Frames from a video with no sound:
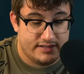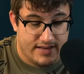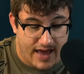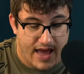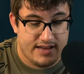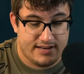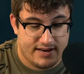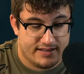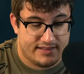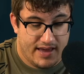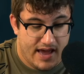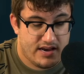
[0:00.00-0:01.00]
this ended at
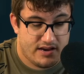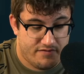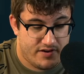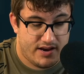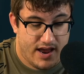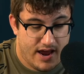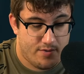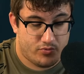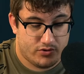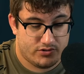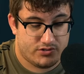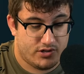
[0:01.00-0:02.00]
the end of it,
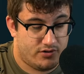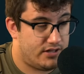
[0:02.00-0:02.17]
April. So